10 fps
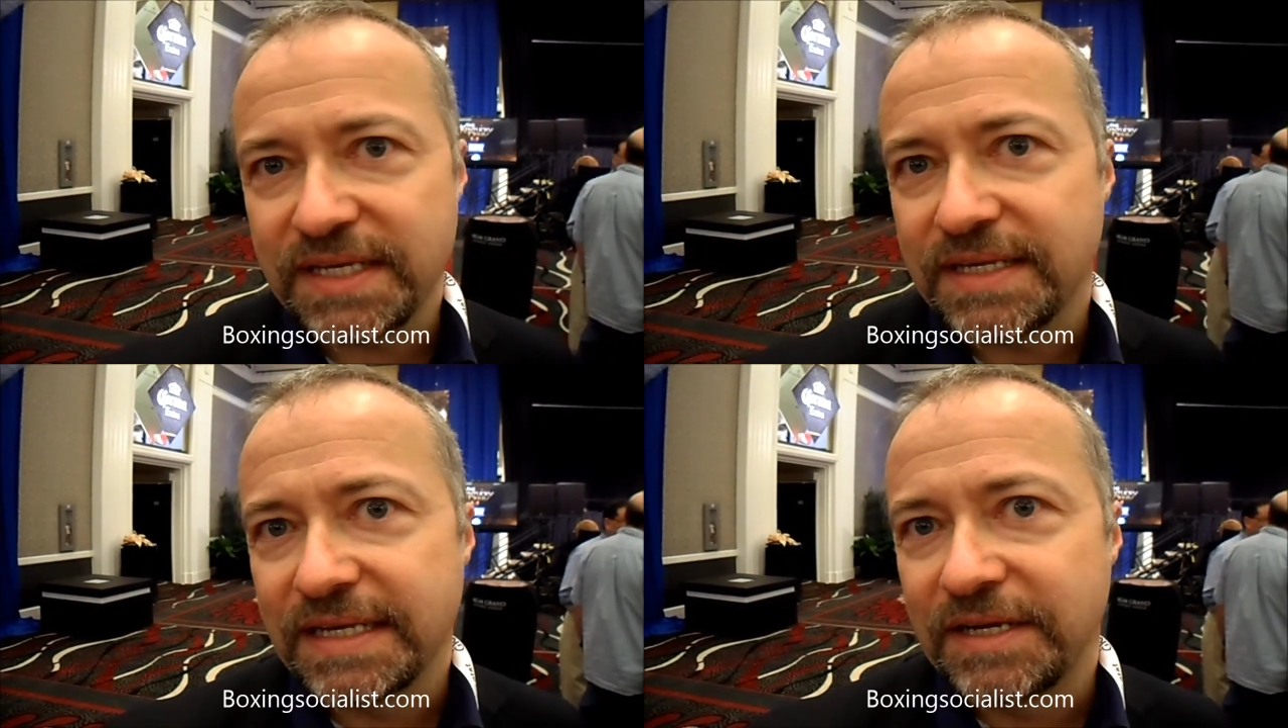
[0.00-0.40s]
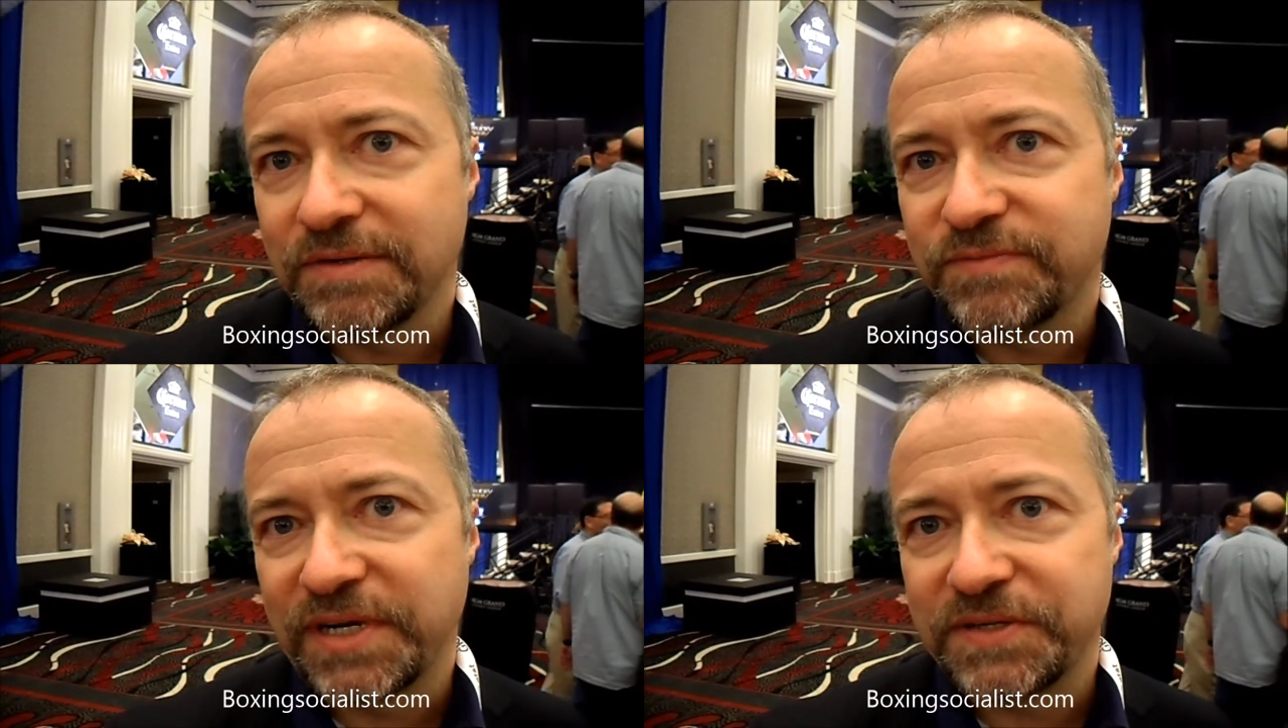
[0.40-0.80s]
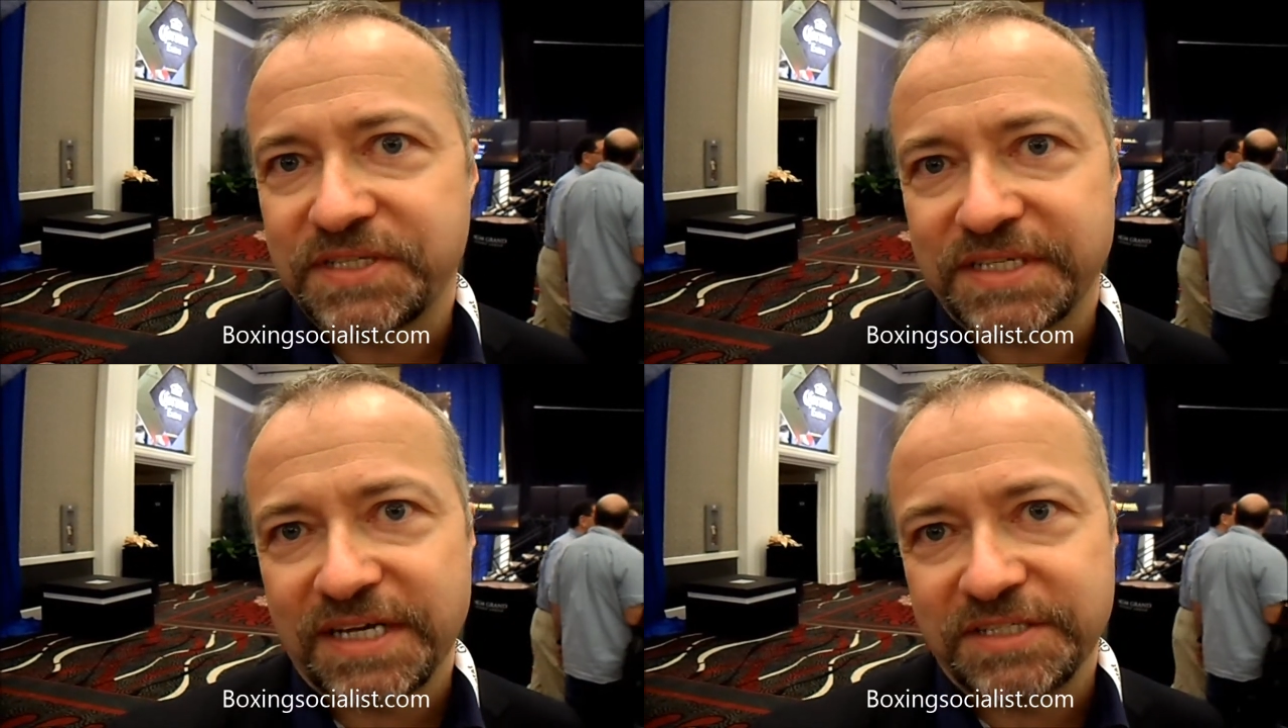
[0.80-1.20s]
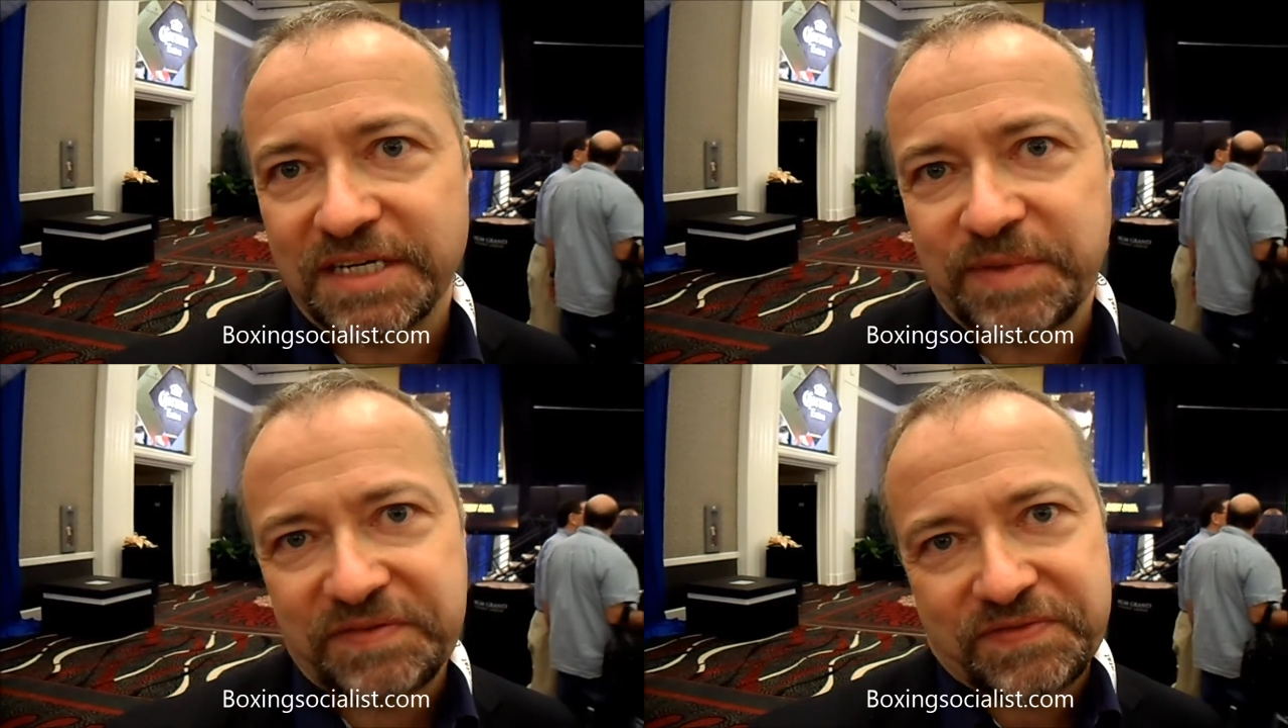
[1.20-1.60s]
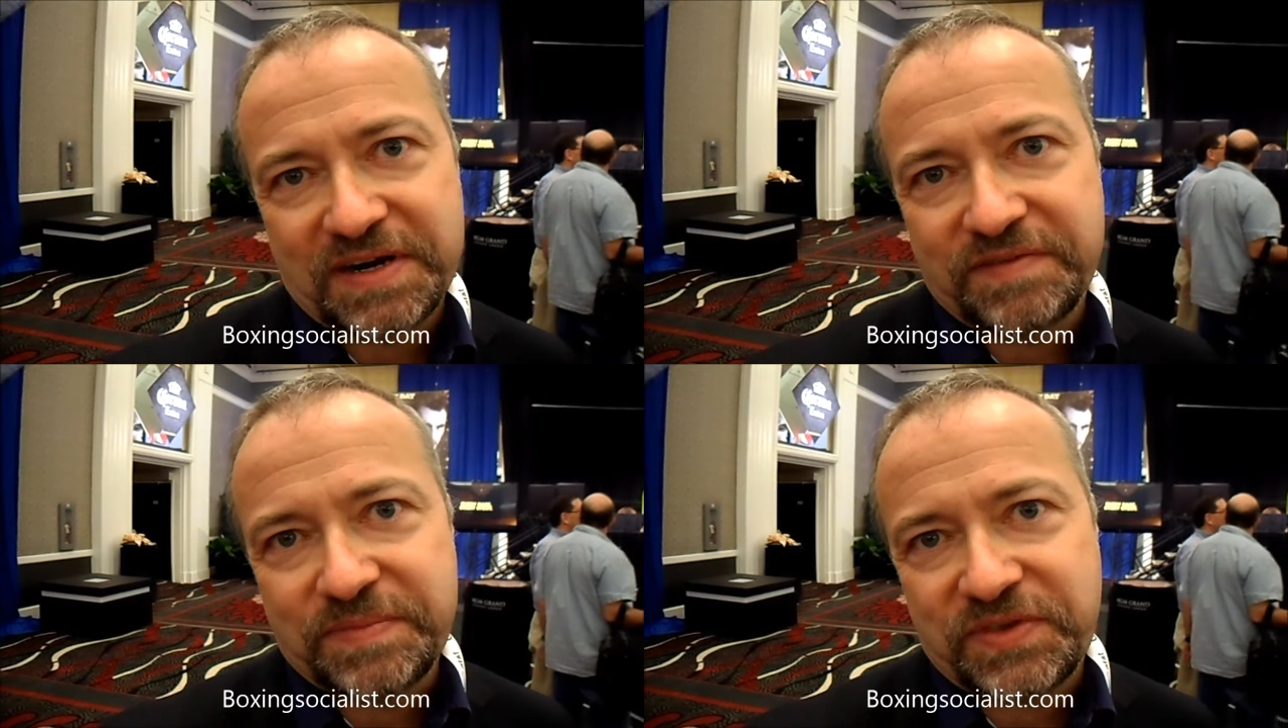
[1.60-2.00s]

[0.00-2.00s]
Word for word: You know, Rios is the guy who's going to be in front of him,